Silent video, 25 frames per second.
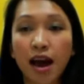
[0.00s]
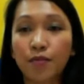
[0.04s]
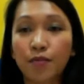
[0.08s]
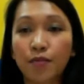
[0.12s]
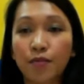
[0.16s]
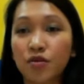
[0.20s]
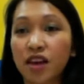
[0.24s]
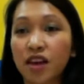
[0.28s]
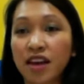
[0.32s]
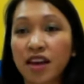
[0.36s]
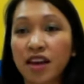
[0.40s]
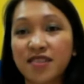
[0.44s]

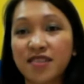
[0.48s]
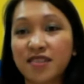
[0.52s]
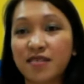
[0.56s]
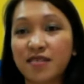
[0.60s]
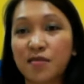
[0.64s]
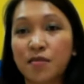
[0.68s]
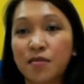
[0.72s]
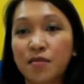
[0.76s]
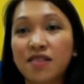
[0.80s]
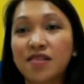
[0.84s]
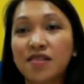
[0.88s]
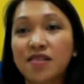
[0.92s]
So that's just
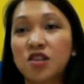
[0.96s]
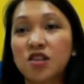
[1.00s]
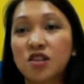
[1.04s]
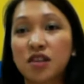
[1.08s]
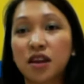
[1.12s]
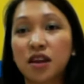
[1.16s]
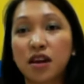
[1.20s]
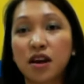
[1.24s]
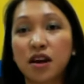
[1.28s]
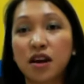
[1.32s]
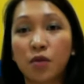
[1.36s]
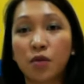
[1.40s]
a message
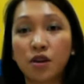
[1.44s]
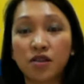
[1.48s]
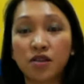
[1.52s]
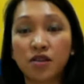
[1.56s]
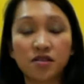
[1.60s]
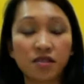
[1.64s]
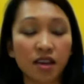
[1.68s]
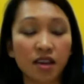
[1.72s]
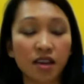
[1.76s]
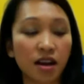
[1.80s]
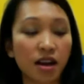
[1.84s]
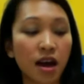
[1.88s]
that I wanted
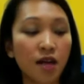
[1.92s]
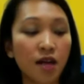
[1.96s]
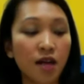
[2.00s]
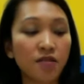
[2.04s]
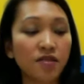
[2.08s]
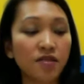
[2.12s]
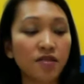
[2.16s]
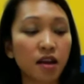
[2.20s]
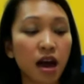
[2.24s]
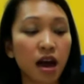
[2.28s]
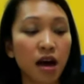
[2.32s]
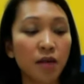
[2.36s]
to get
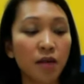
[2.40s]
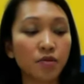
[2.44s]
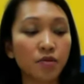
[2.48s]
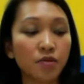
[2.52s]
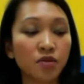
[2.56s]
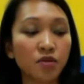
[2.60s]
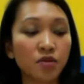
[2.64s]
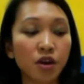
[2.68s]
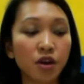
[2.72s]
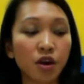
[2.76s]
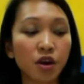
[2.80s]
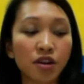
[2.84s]
out
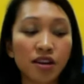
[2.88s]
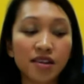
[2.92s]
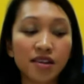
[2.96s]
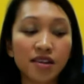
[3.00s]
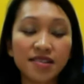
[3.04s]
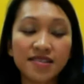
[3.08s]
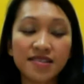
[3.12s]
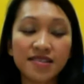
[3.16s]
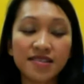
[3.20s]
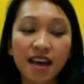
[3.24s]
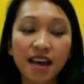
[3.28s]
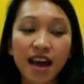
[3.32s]
to the
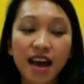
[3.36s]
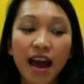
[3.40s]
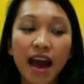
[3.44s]
audience.